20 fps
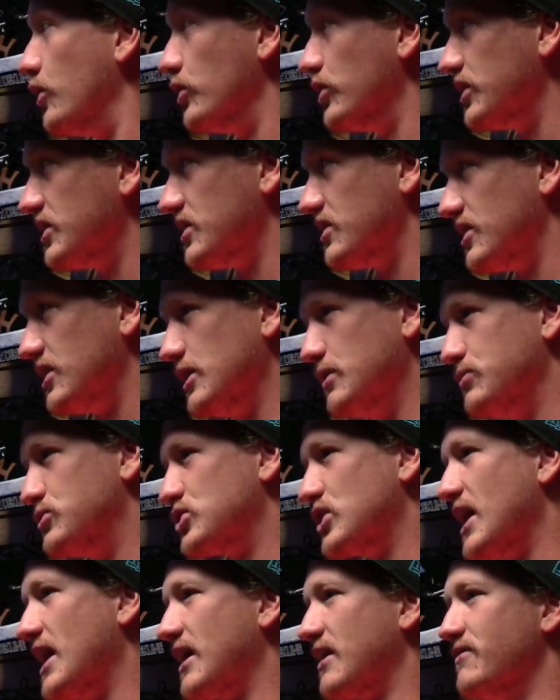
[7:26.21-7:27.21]
I only
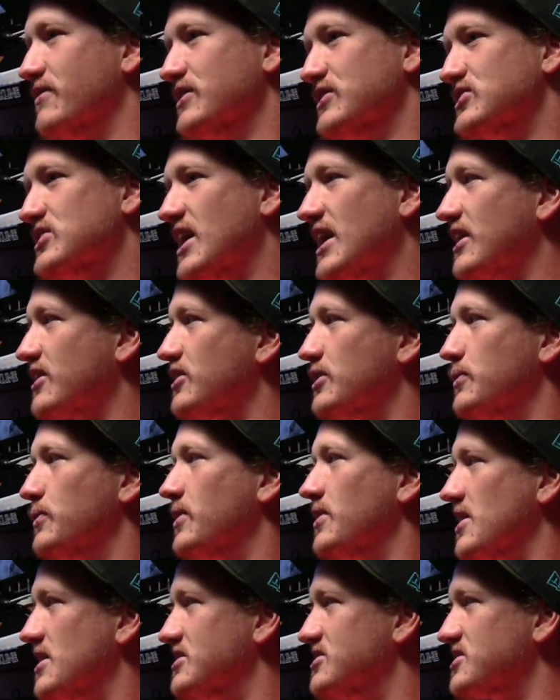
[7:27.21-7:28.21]
keep track of
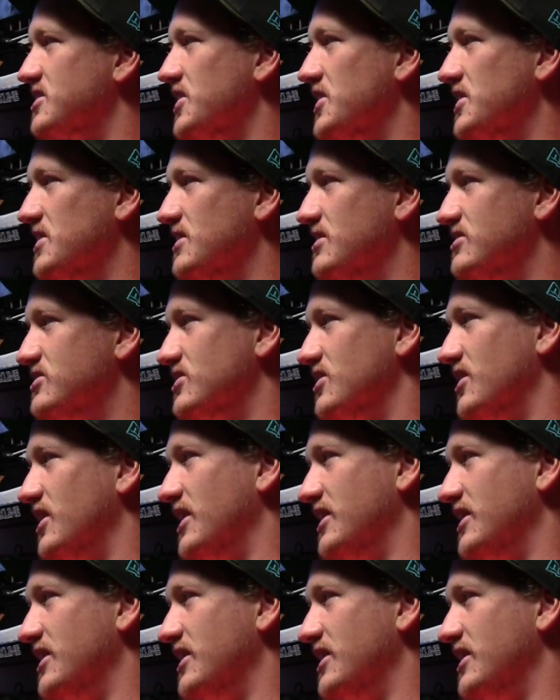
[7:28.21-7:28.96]
exactly what I skate.